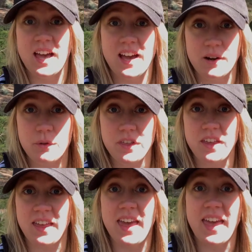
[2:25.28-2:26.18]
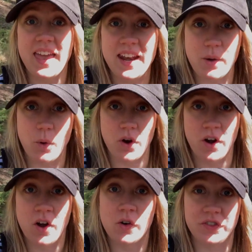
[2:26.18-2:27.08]
I don't think anyone
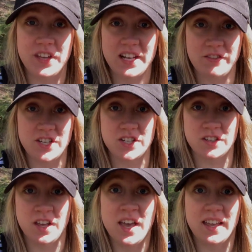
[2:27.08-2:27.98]
on television